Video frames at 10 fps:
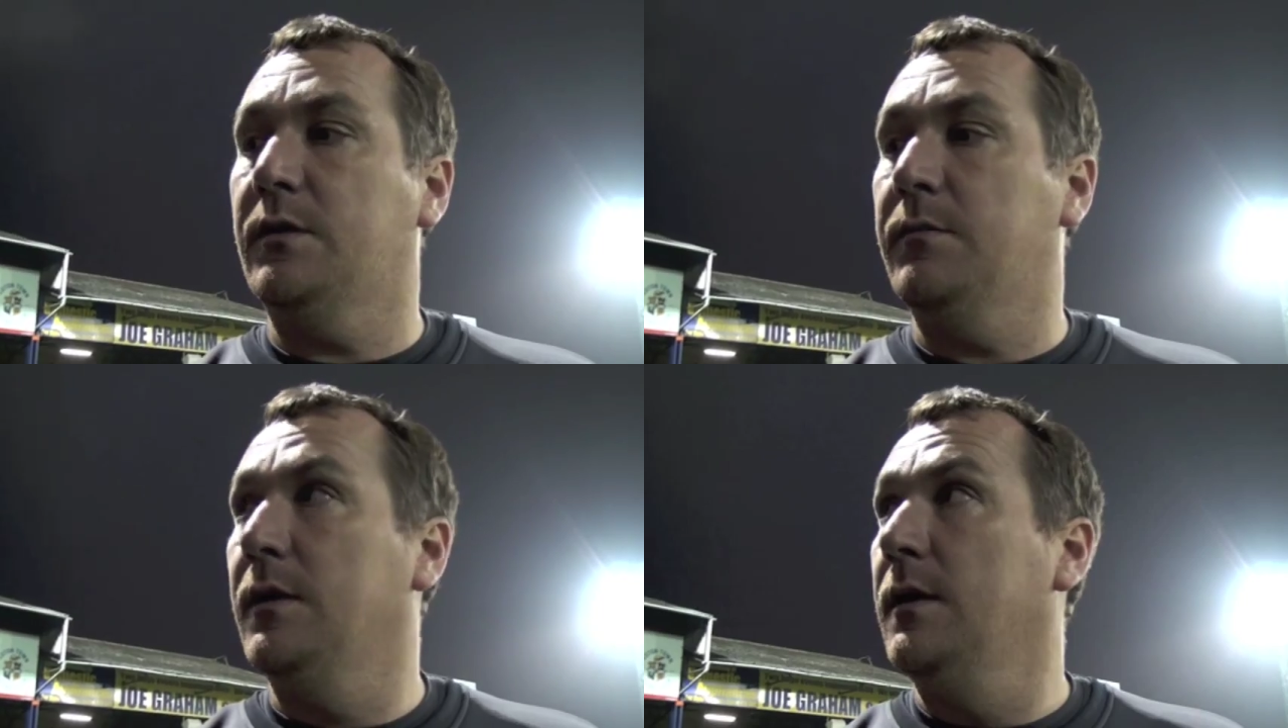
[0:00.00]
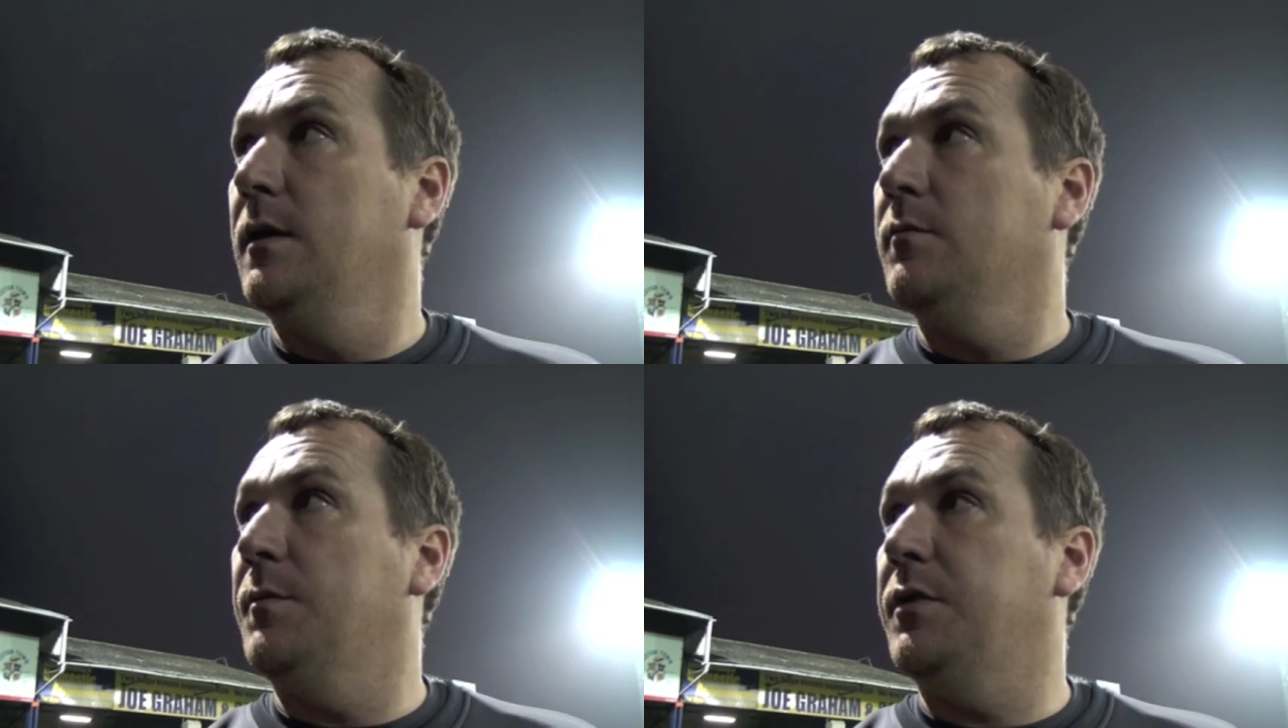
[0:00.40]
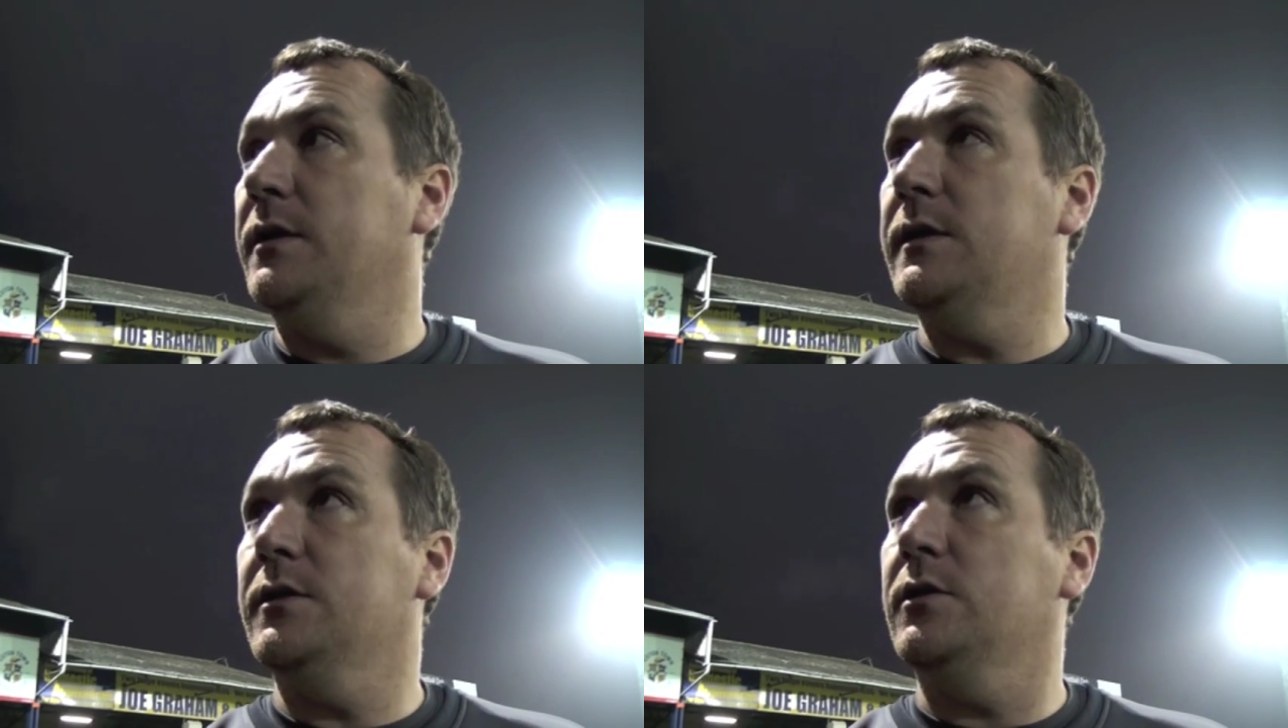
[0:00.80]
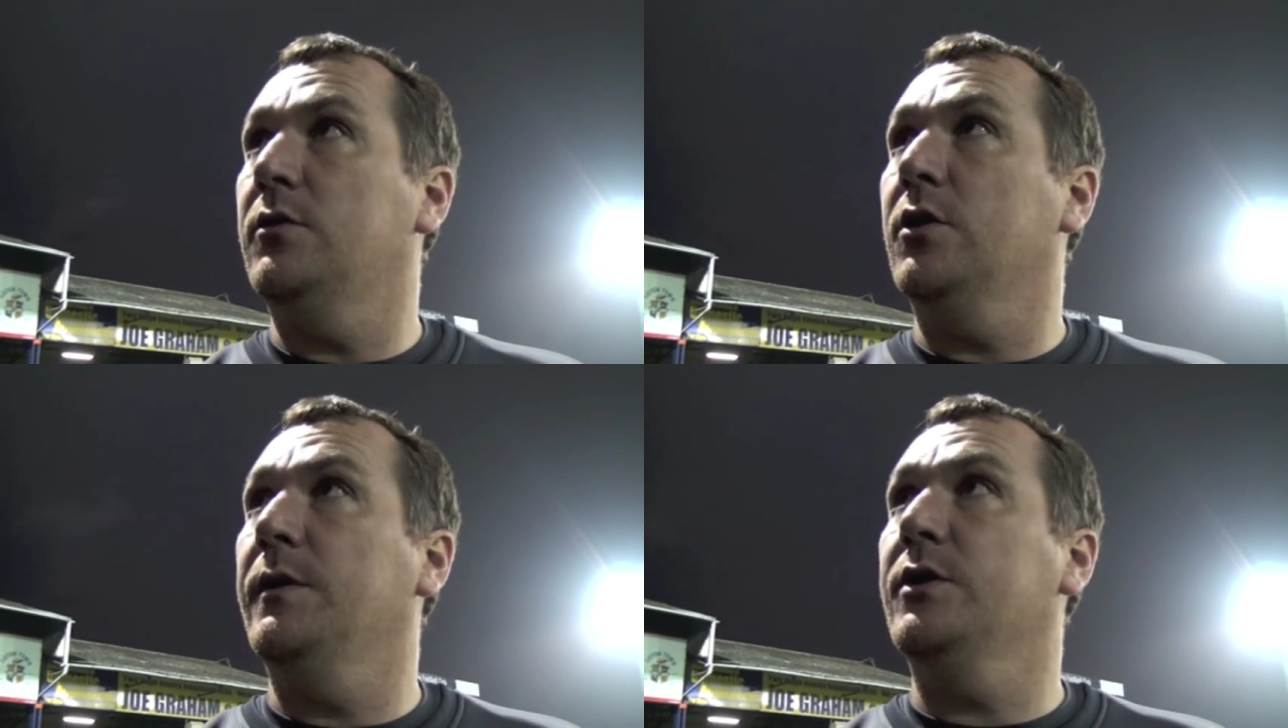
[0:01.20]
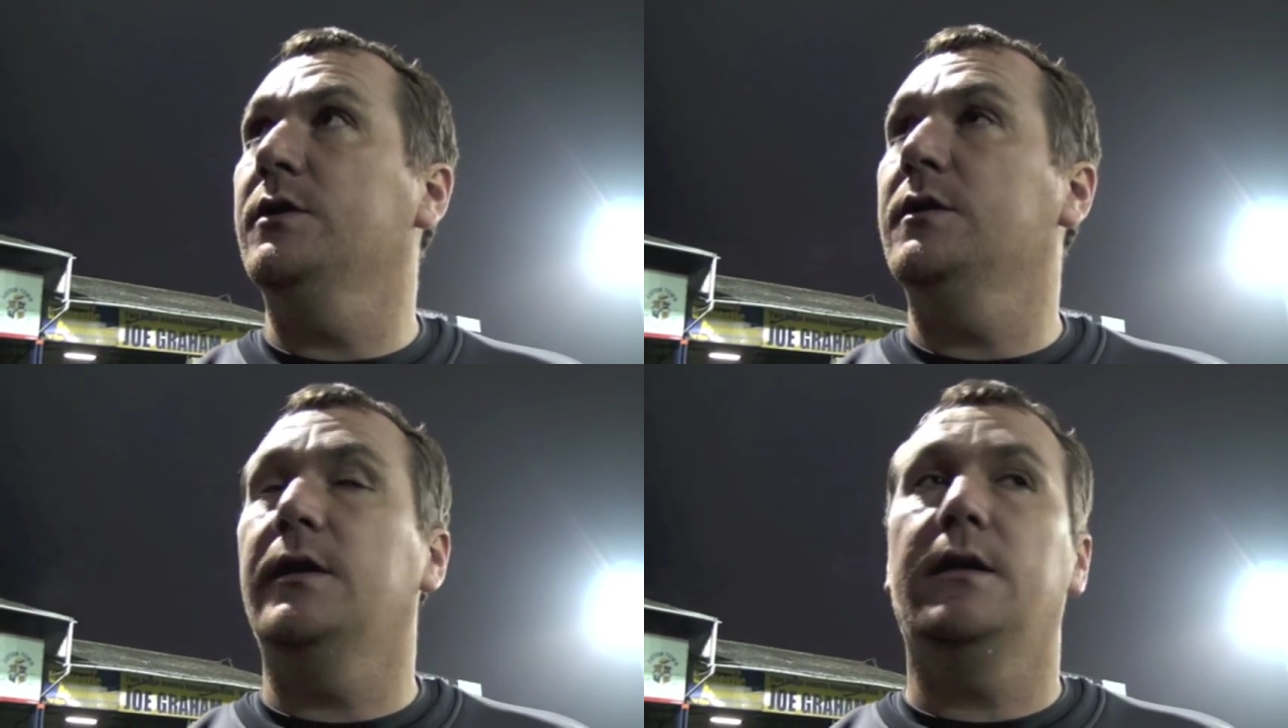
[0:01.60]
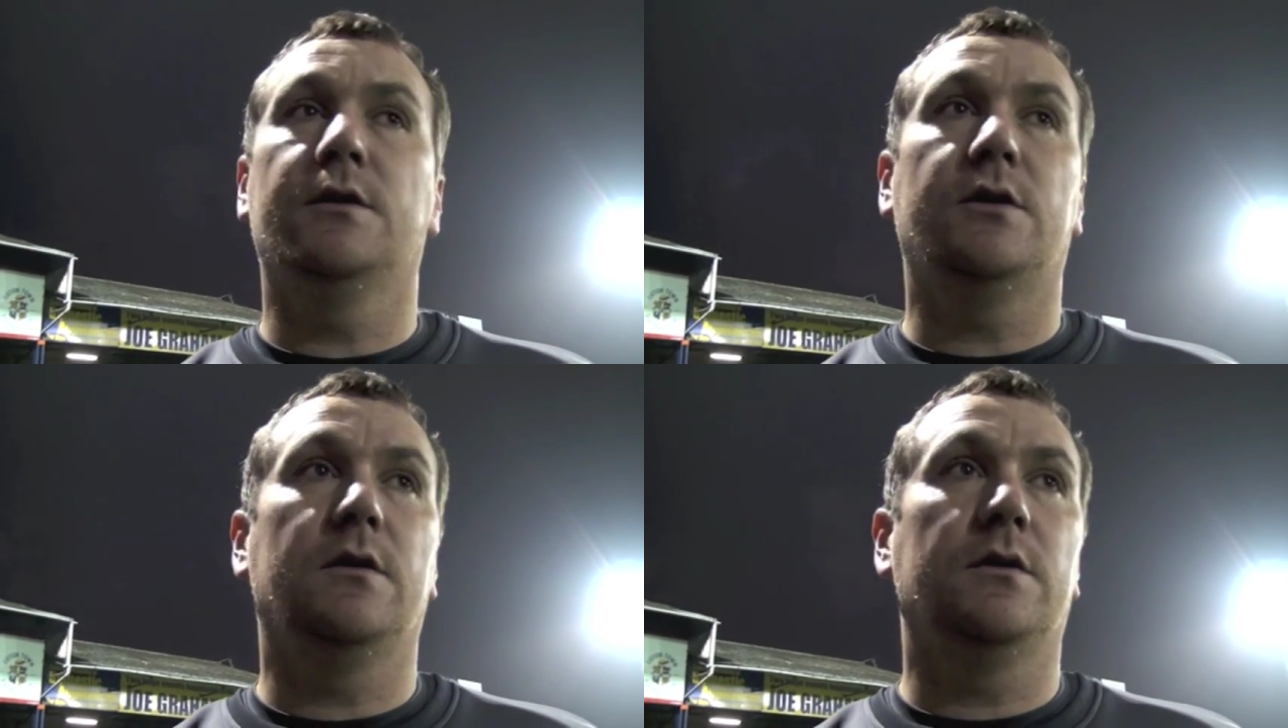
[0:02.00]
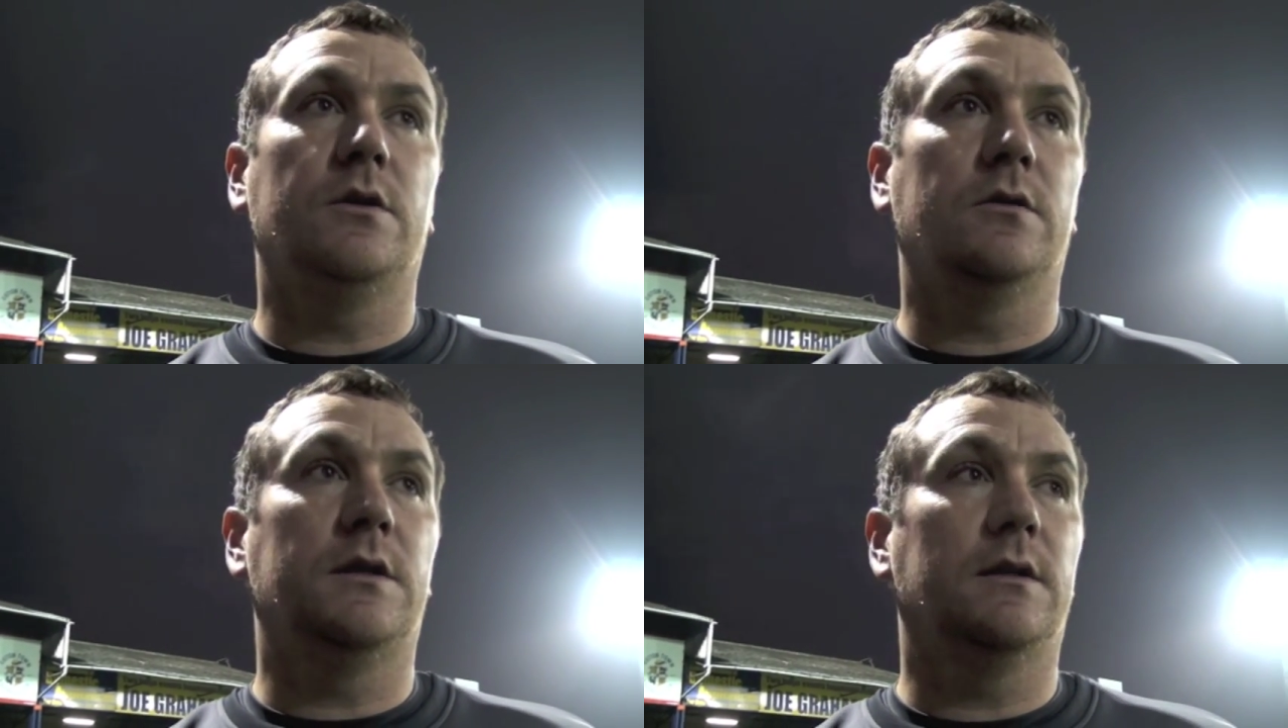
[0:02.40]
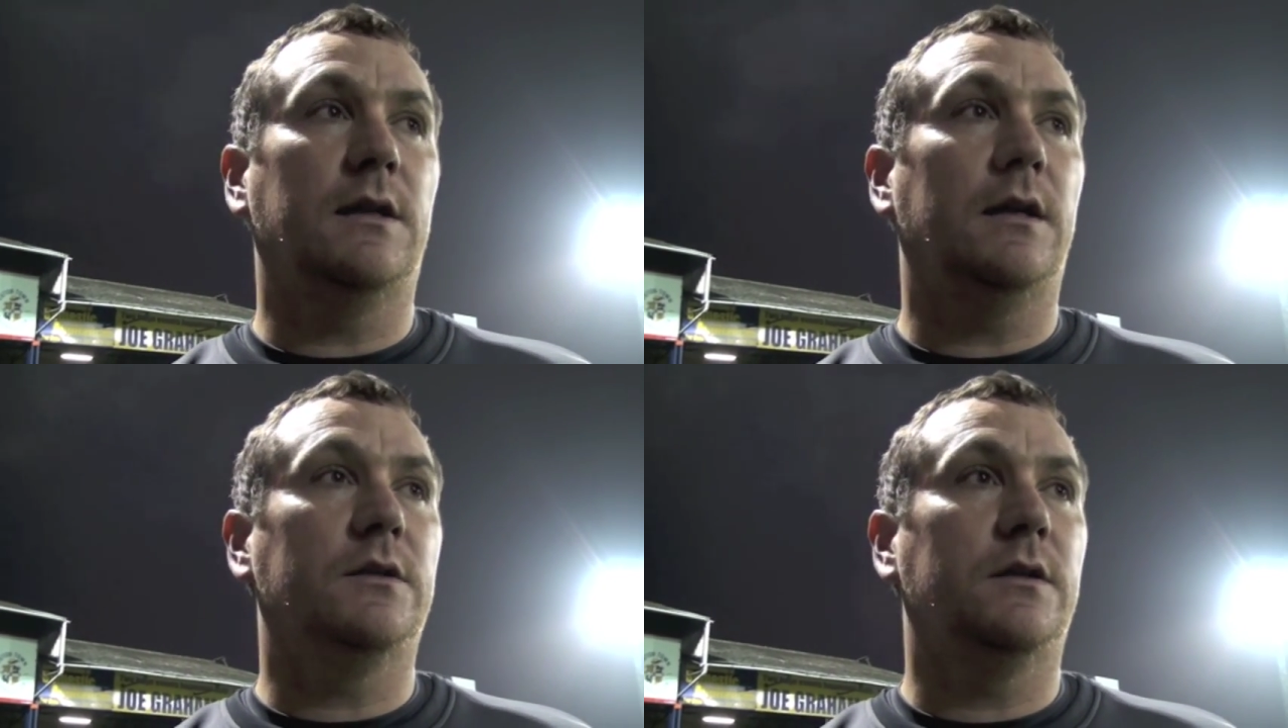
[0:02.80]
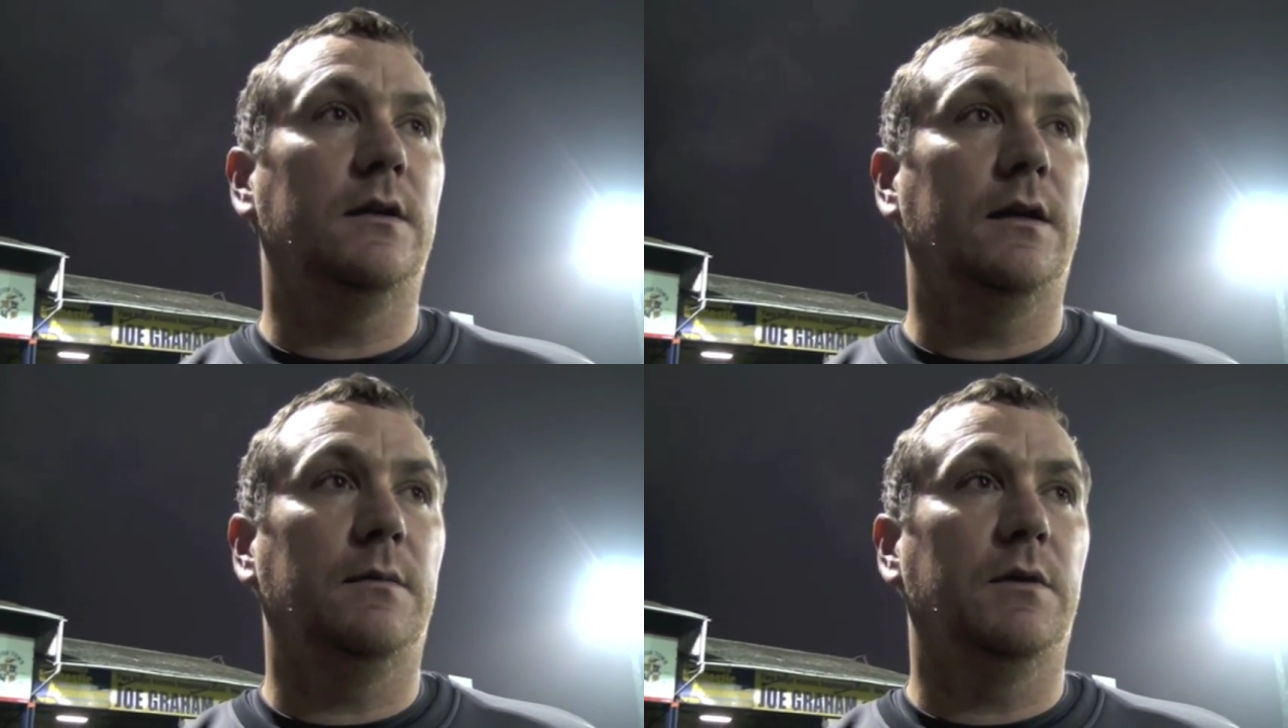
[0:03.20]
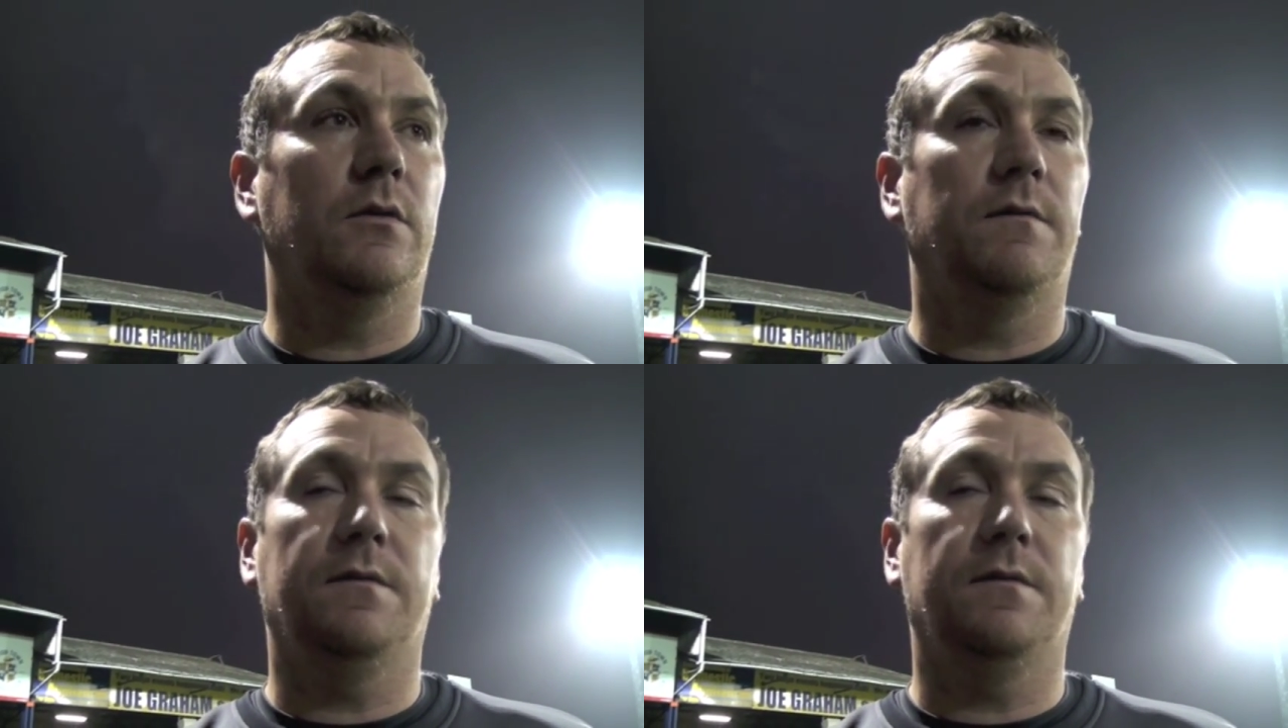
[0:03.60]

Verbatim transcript: And my players answered a lot of questions today and stuck, stuck to their task, and uh, we got